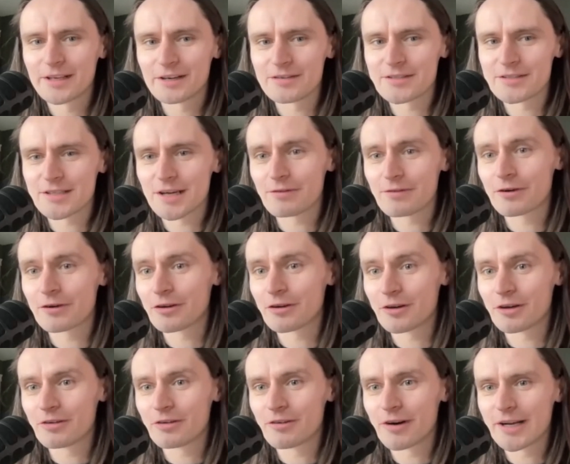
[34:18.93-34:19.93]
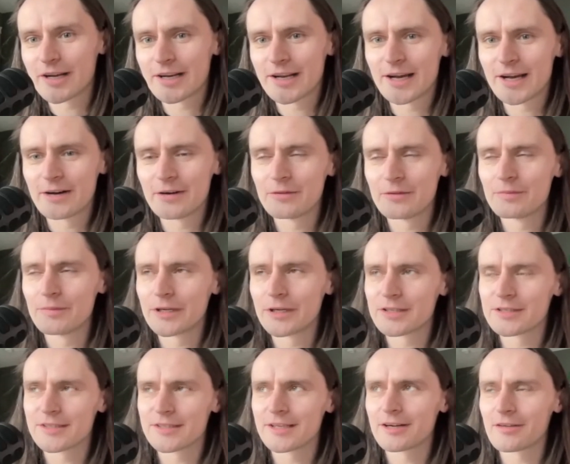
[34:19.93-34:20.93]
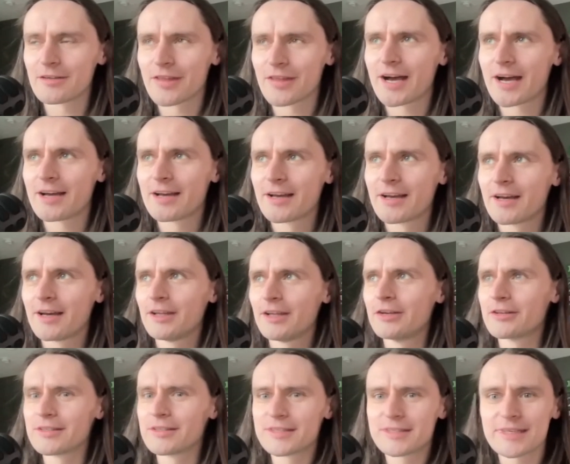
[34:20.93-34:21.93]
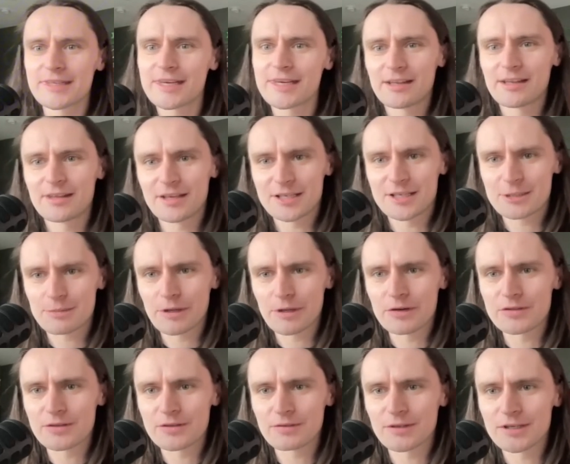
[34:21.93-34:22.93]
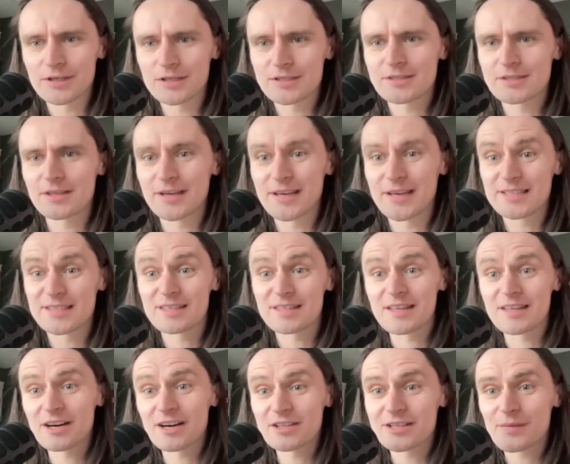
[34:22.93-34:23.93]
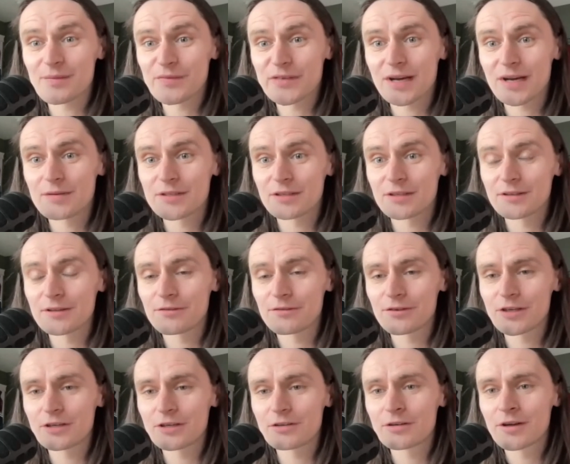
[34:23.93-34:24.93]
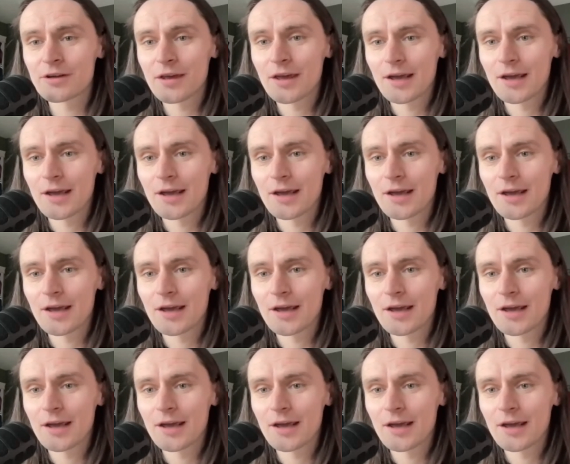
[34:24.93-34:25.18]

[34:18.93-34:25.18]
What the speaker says: stuff going on right now because, that you can see it in the explosiveness that isn't there sometimes on the field.